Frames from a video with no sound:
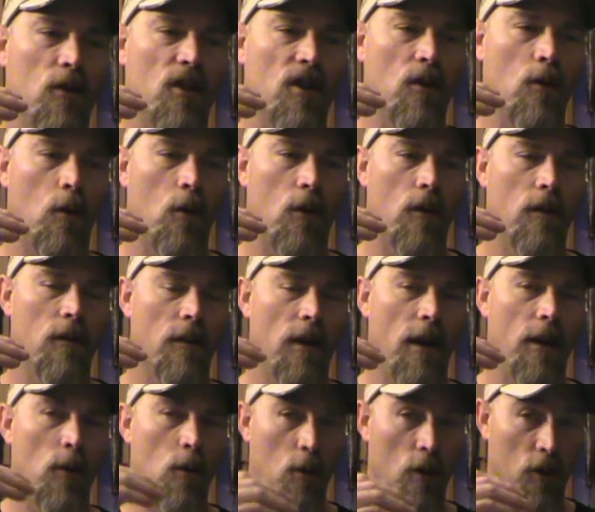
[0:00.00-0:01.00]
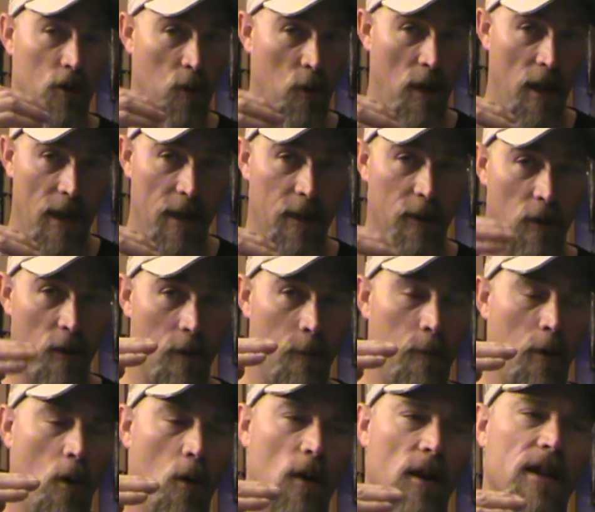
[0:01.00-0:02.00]
score, in order to hit their
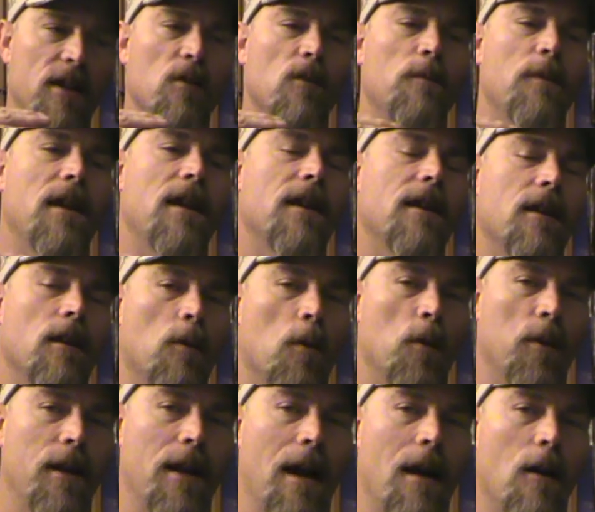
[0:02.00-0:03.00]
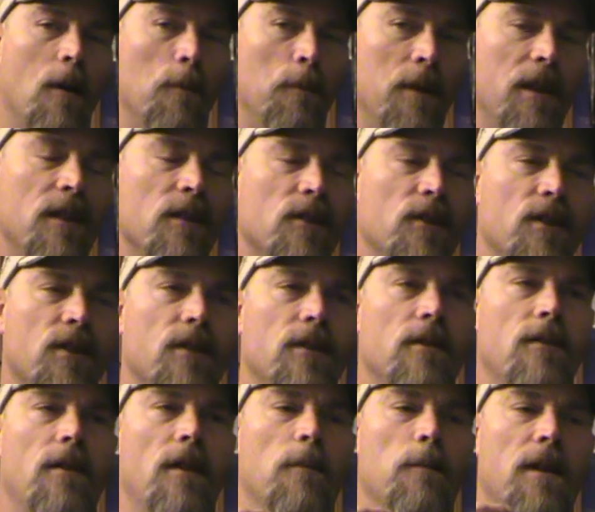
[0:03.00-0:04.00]
opponents, would begin to go down because
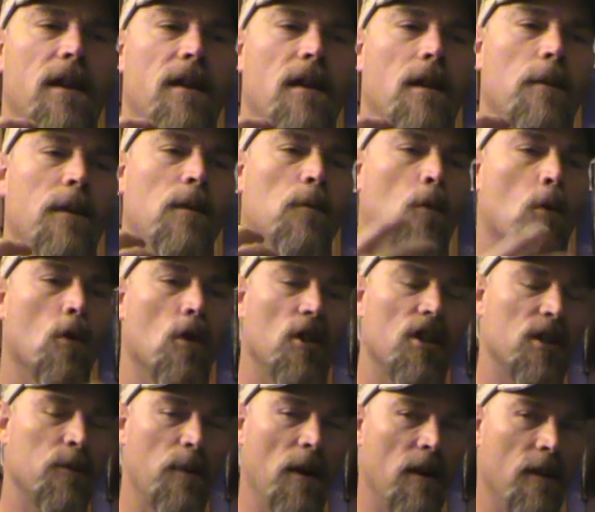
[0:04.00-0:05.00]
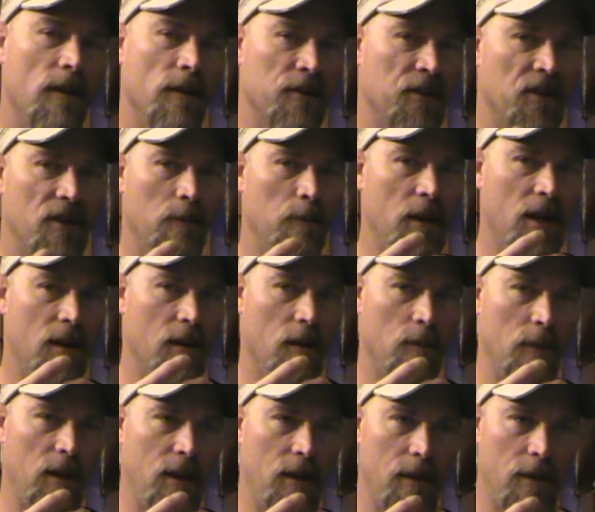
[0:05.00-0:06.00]
they're becoming more experienced, they're
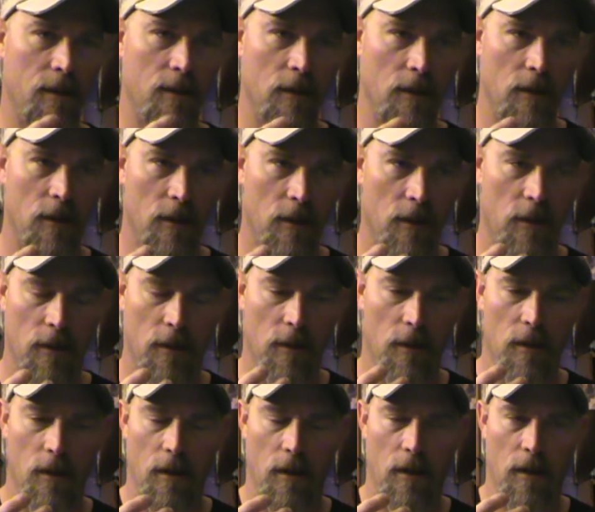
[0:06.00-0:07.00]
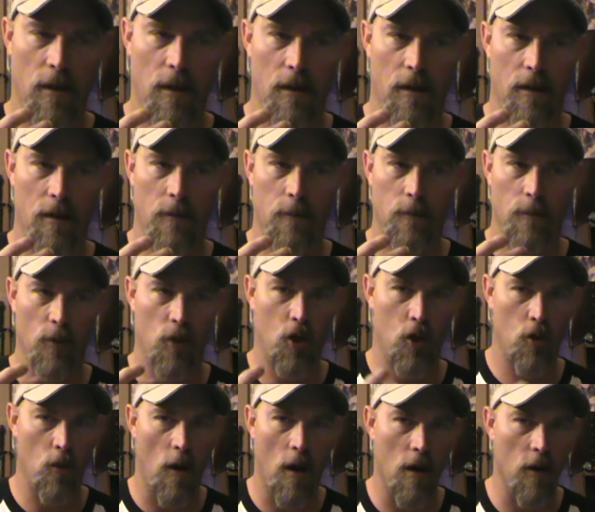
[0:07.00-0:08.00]
becoming
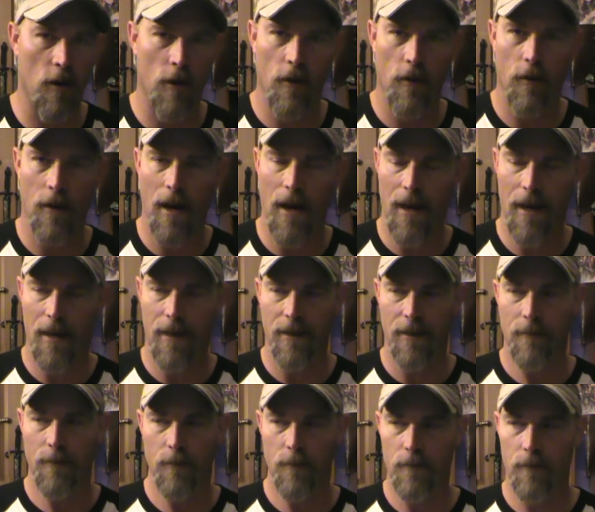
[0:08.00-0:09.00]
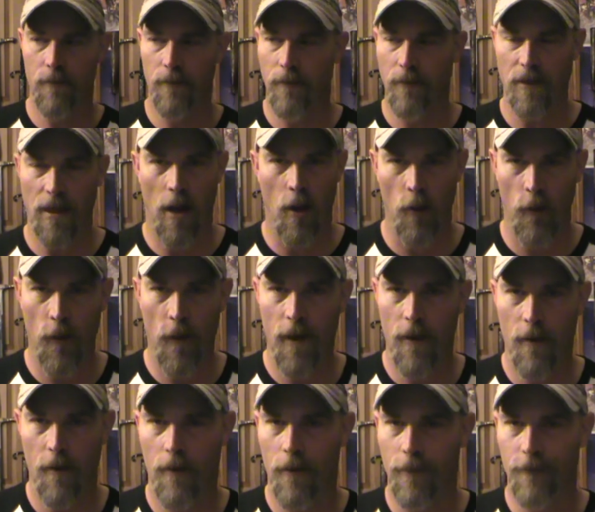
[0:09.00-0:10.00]
stronger and
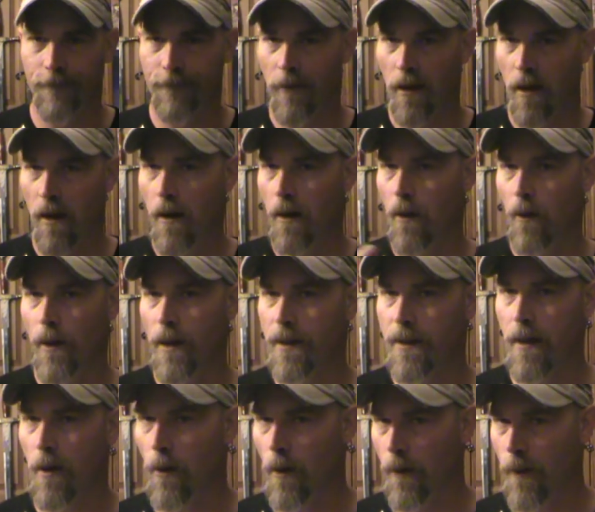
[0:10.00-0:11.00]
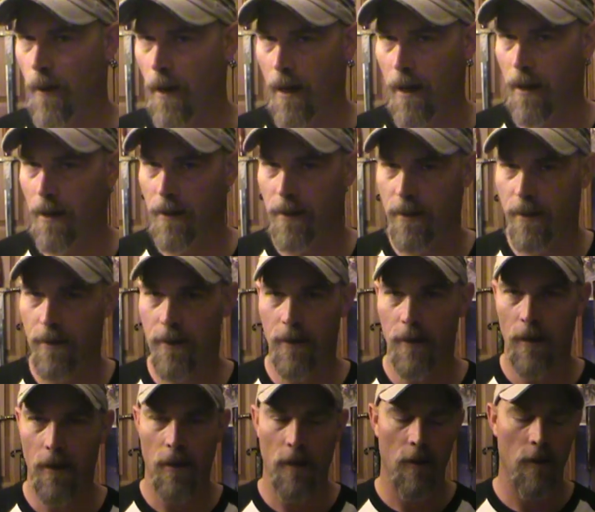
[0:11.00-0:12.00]
healthier, and all these other things
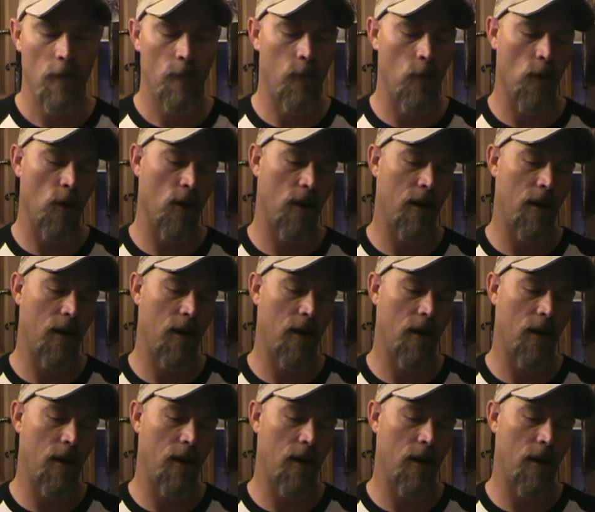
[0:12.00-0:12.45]
for their